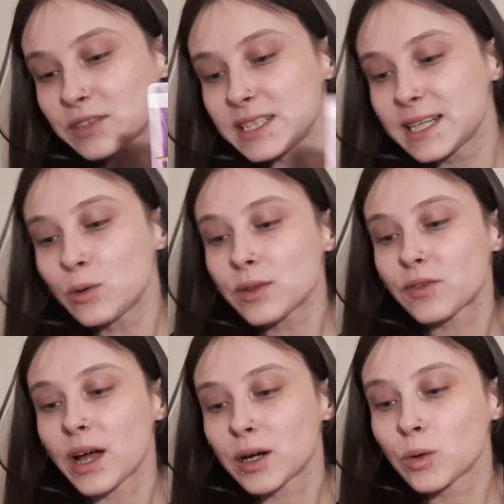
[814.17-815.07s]
deal with
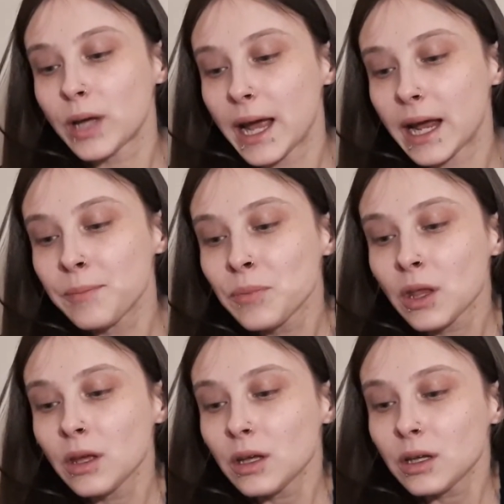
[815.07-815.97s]
that, okay?
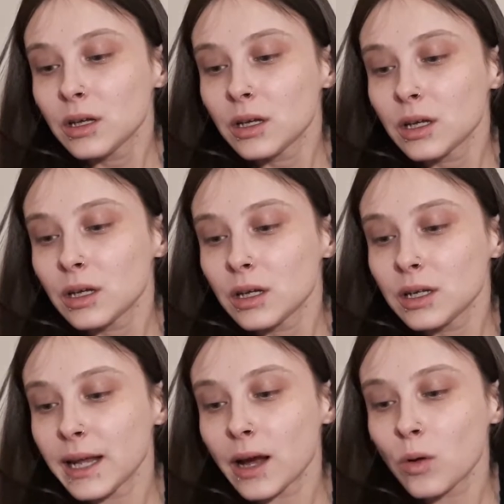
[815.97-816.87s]

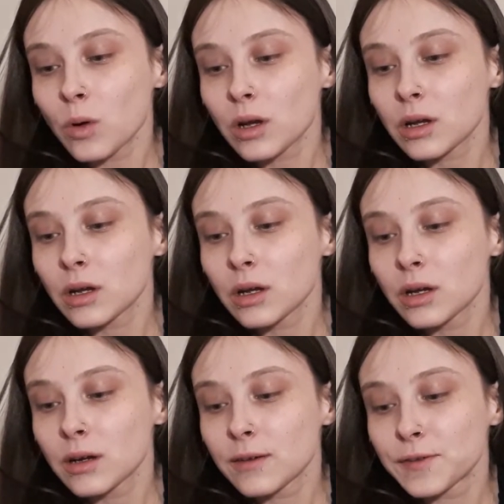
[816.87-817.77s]
Now,
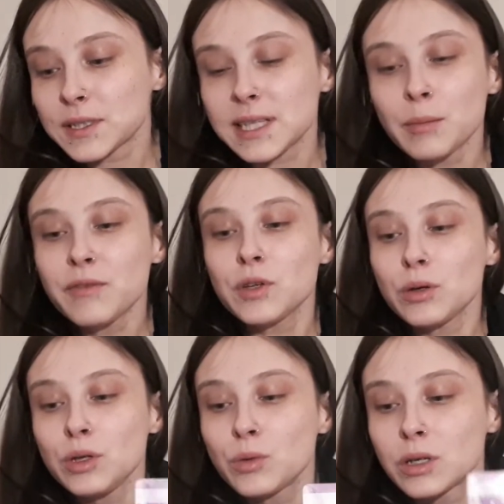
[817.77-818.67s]
for some of
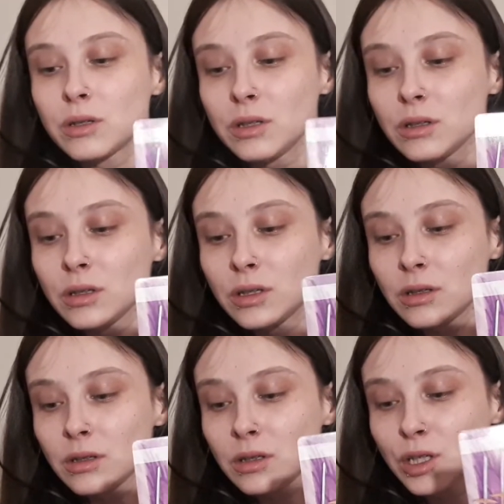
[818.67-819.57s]
you,
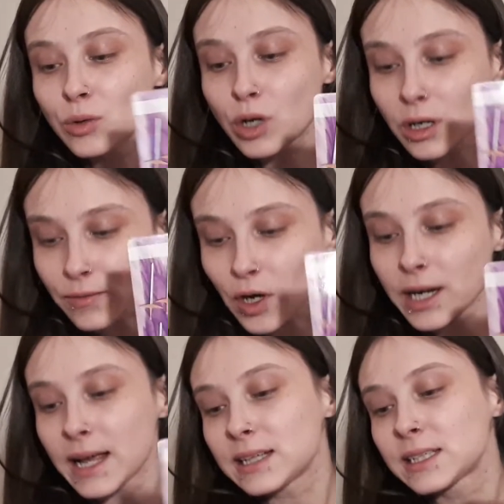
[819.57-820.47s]
you could have
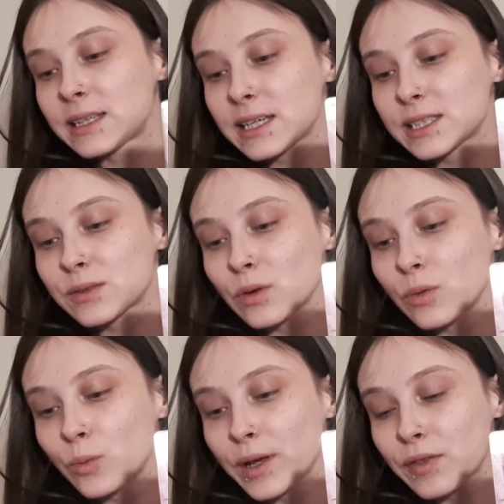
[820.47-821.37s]
already ended things
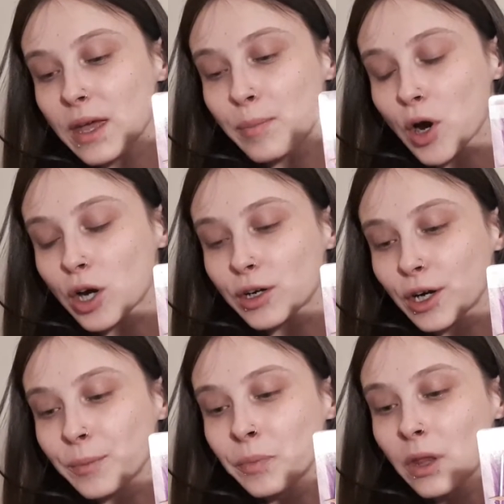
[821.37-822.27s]
with a
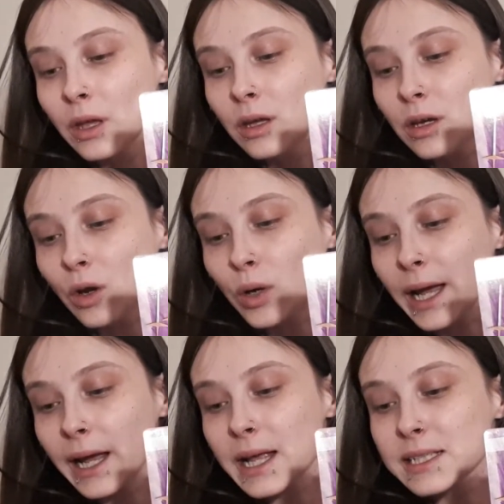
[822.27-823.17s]
partner,
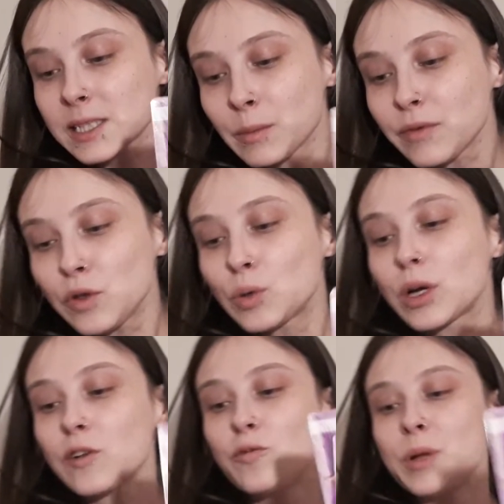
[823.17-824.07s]
okay? And some of you
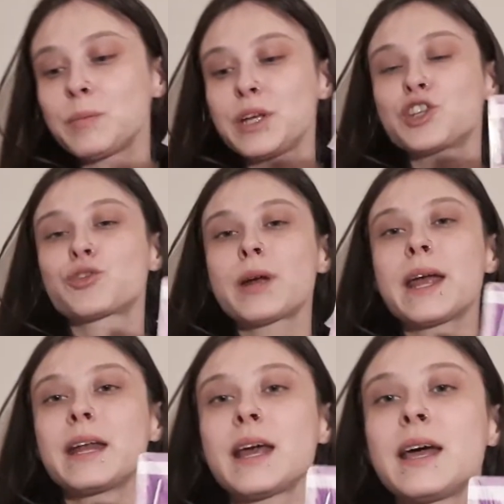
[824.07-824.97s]
could have been
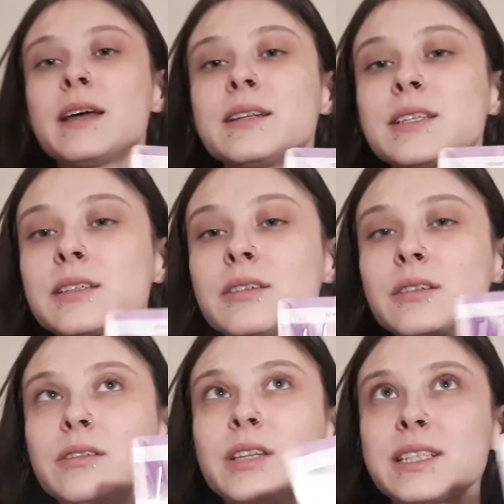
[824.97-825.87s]
betrayed. And
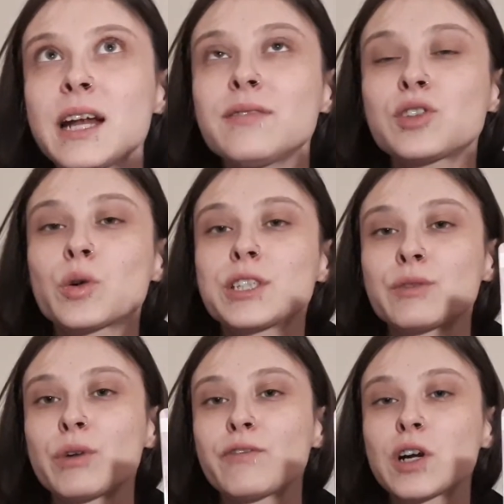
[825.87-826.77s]
the Ten of Swords in
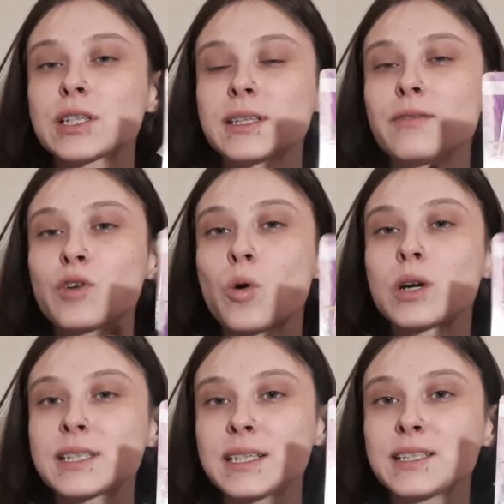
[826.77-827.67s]
reverse, of
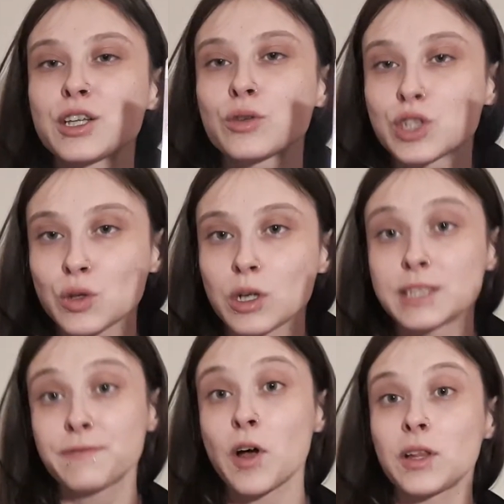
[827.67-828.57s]
course, is those swords
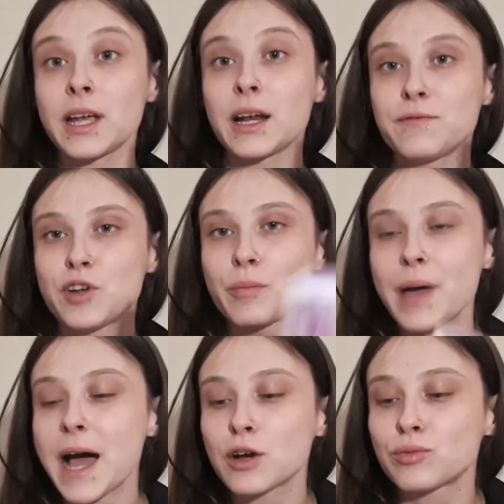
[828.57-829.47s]
falling out of your
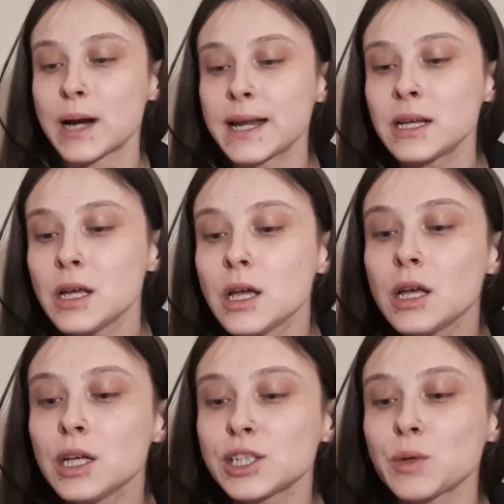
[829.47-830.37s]
back, right?
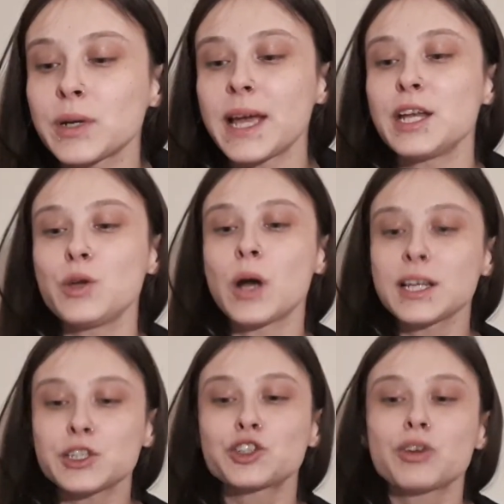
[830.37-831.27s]
So again, you
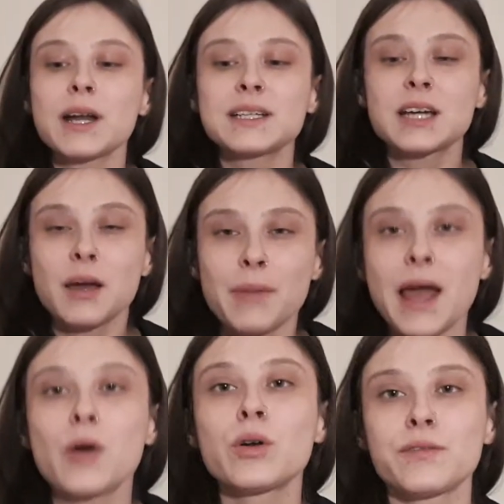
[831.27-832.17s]
guys are trying to come
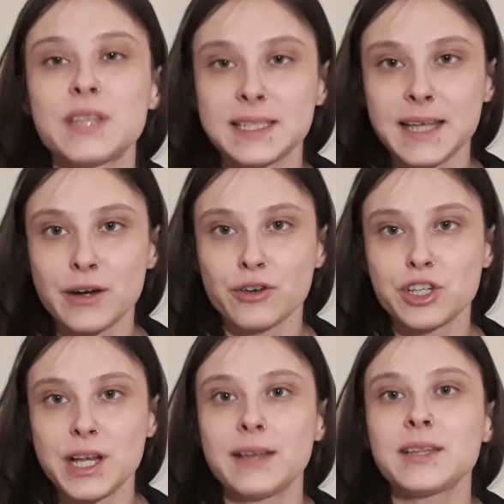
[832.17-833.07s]
out of this
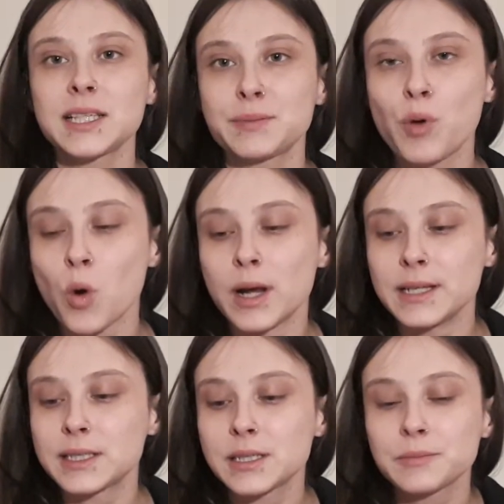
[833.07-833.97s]
energy at this
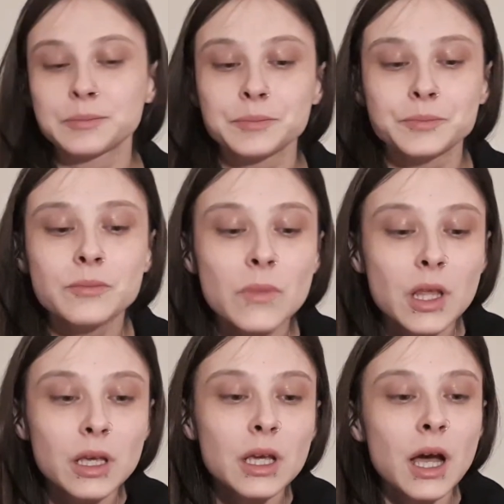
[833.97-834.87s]
point.
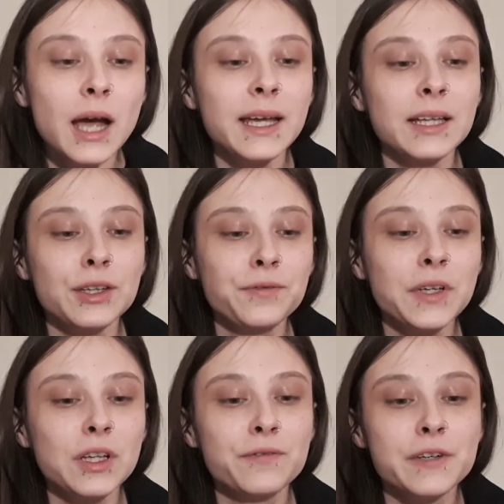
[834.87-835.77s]
I get the
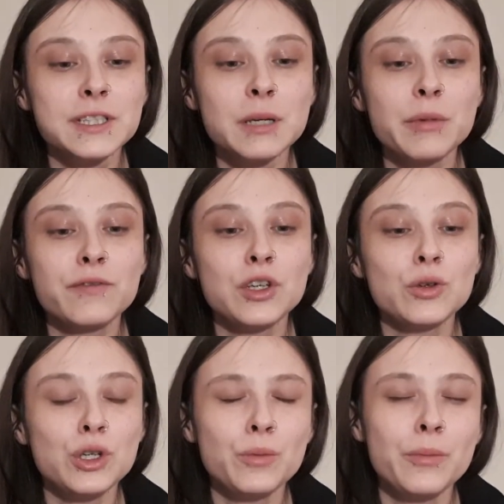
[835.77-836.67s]
feeling for some of
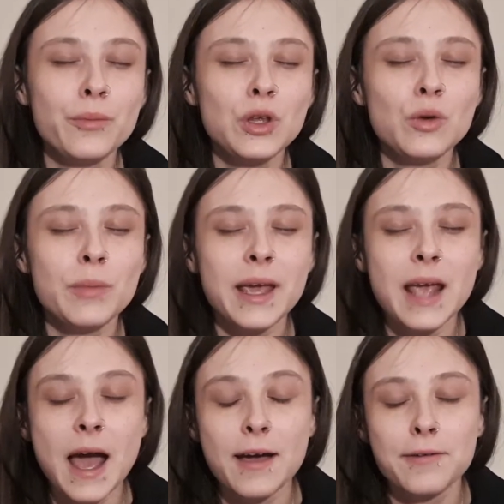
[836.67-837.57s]
you, you may
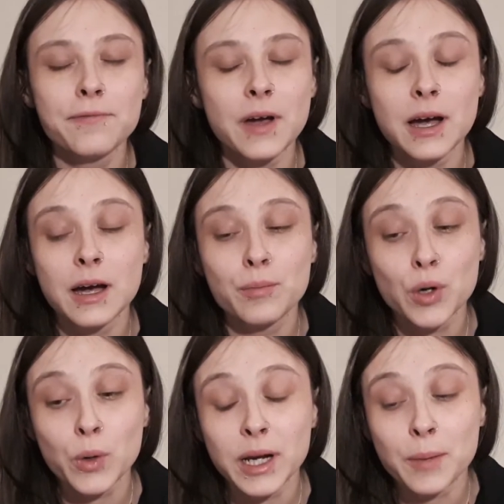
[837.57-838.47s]
have
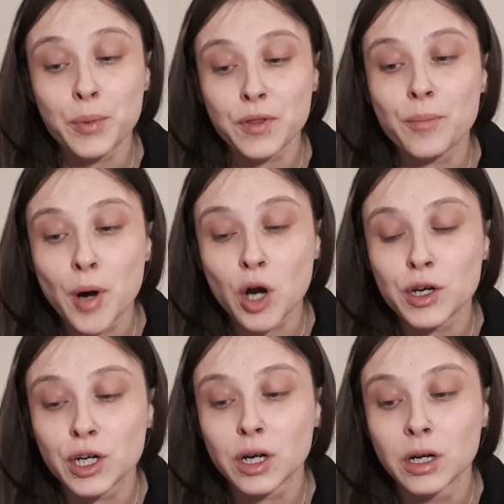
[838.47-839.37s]
broken up with a
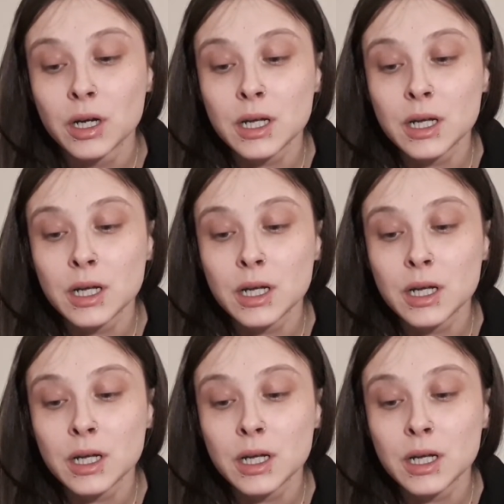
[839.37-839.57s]
partner,